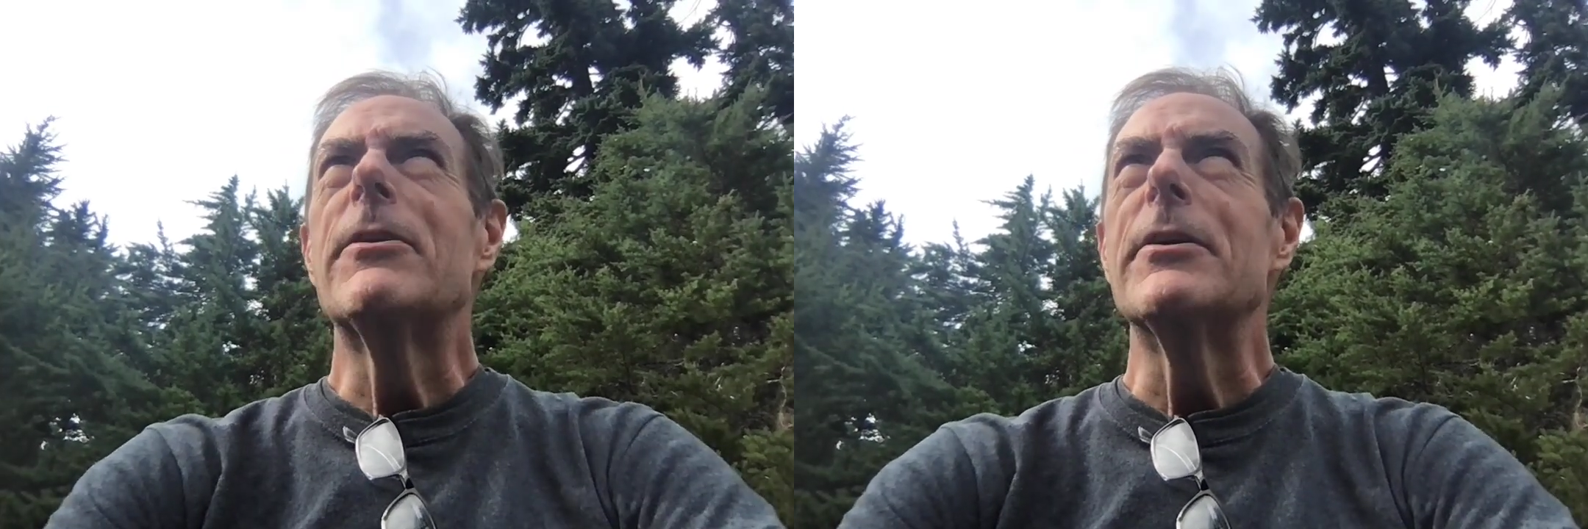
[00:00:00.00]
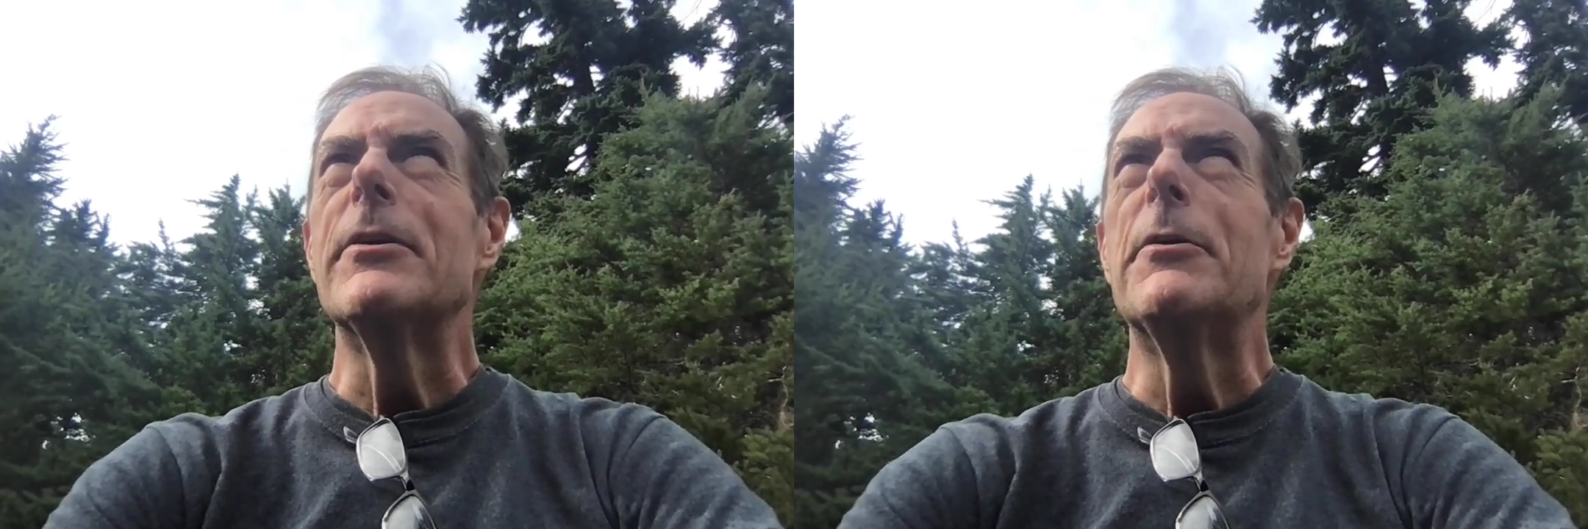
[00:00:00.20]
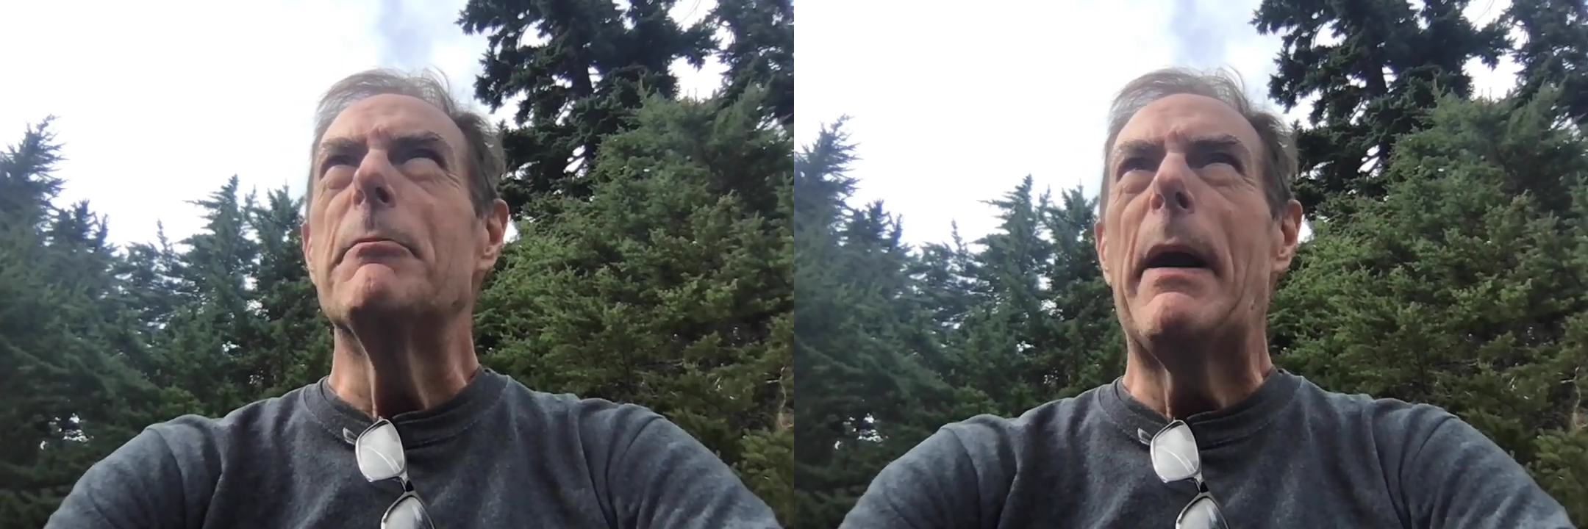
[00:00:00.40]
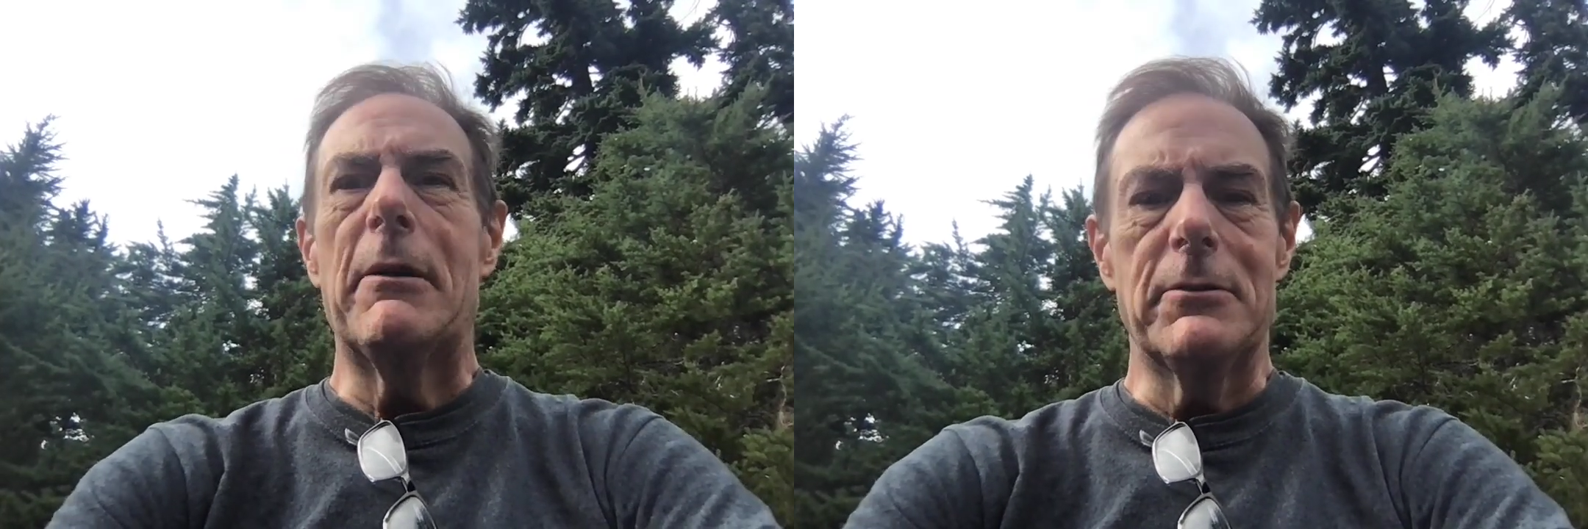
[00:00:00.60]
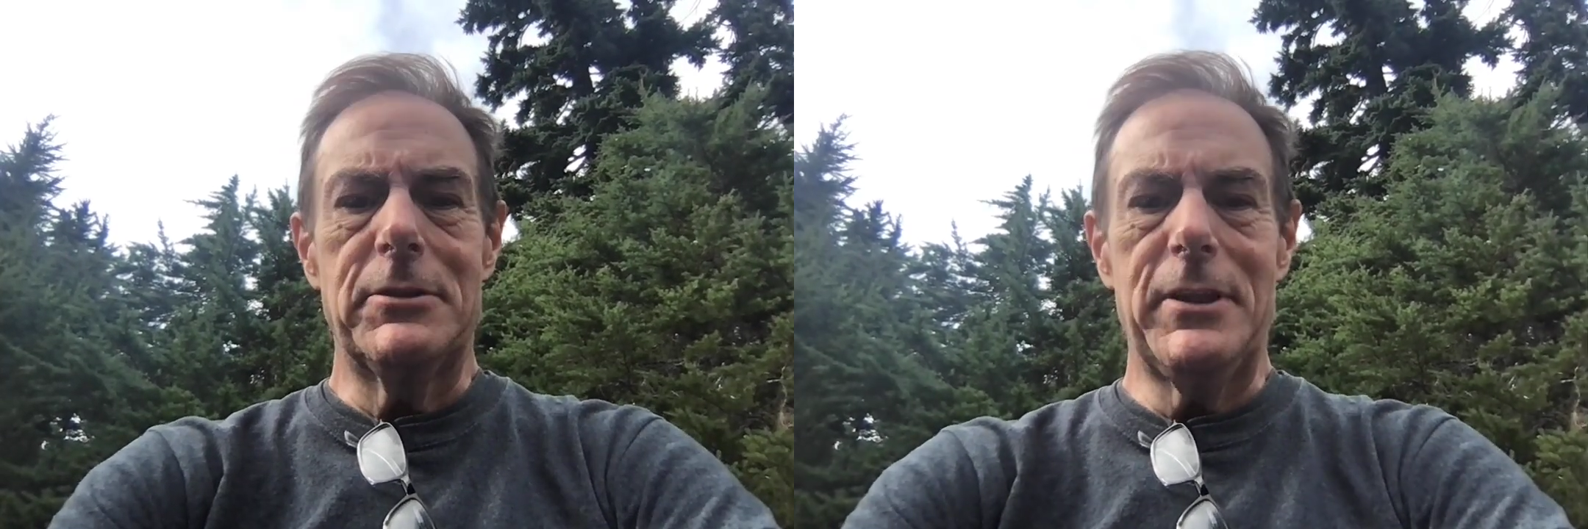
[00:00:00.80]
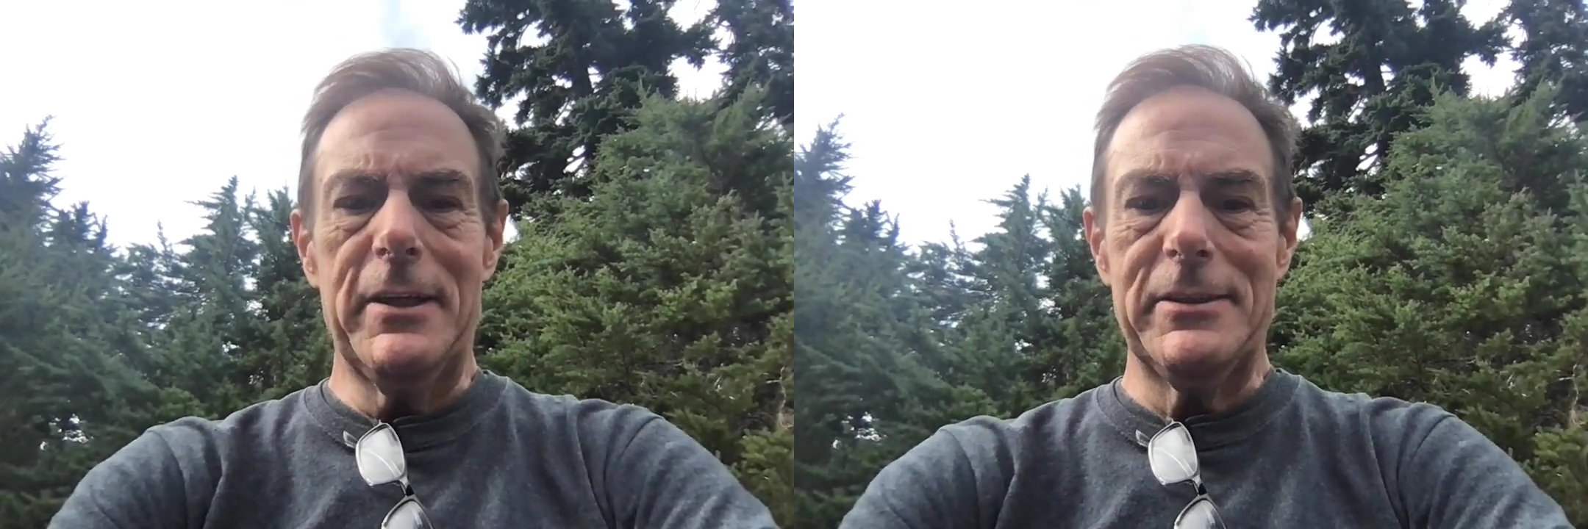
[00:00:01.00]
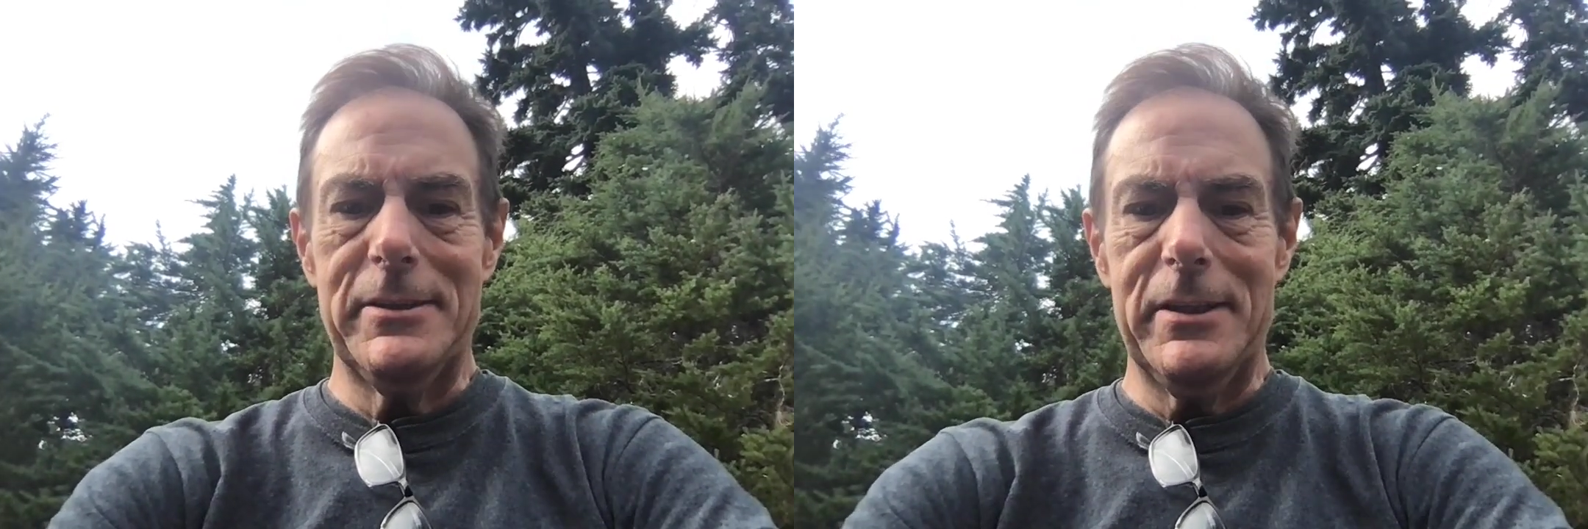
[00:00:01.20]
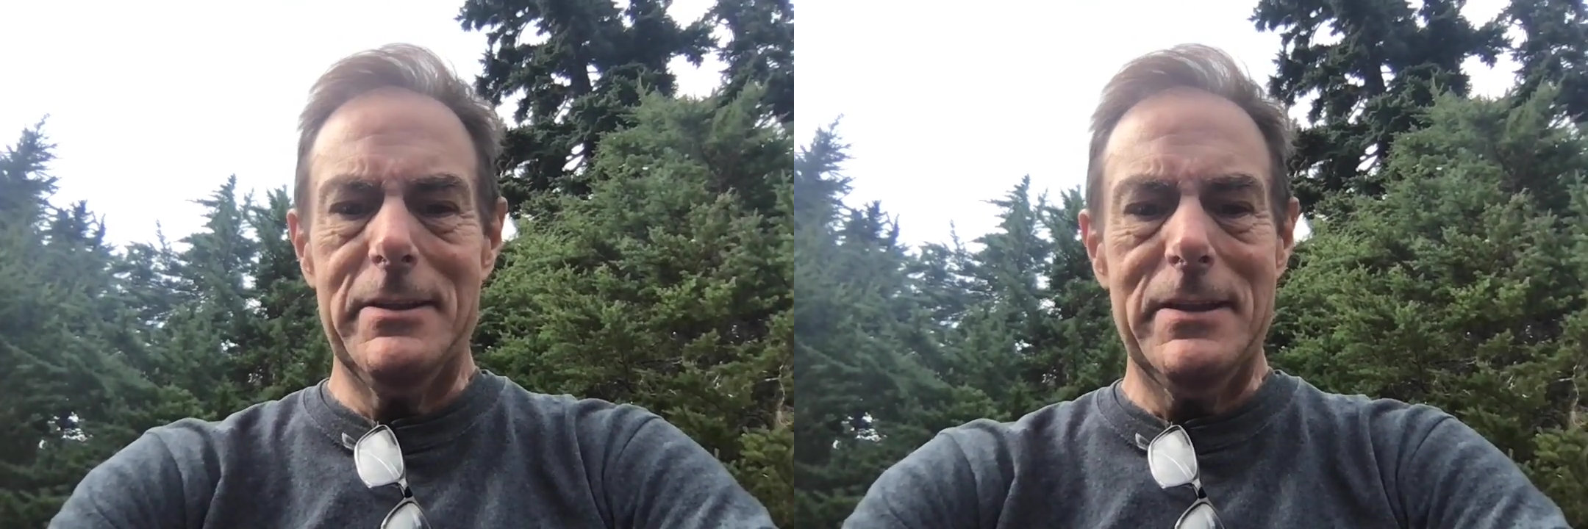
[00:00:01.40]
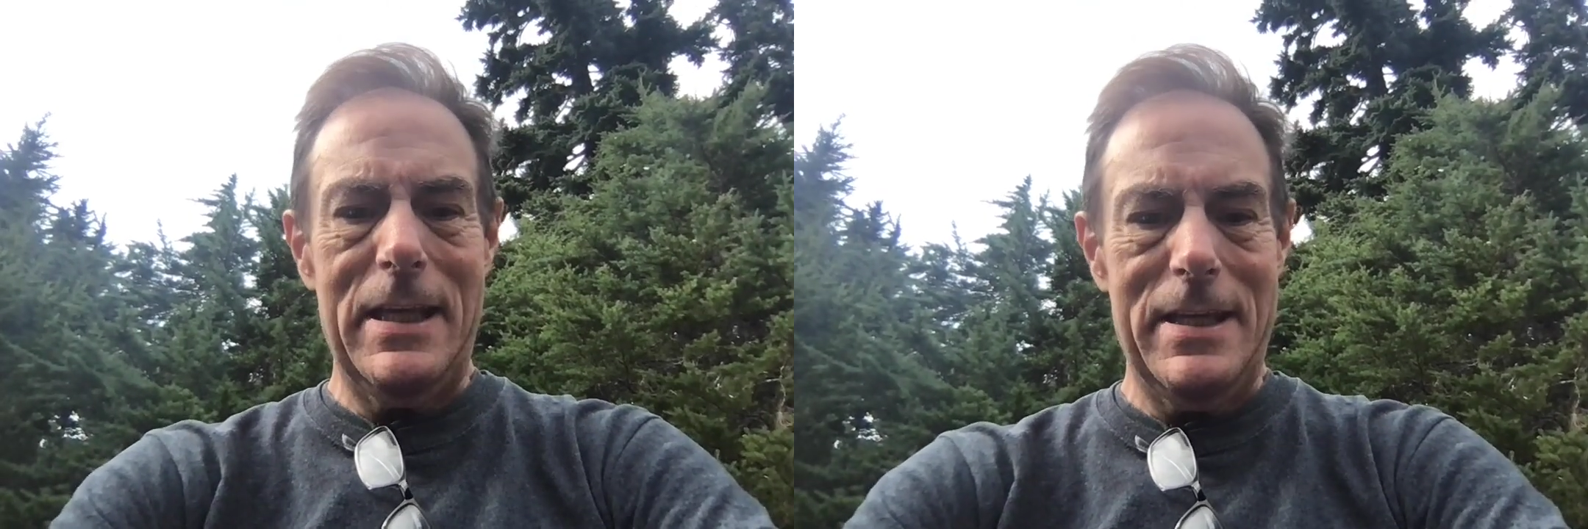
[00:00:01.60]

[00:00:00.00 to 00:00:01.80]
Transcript: to Mount Shuckson,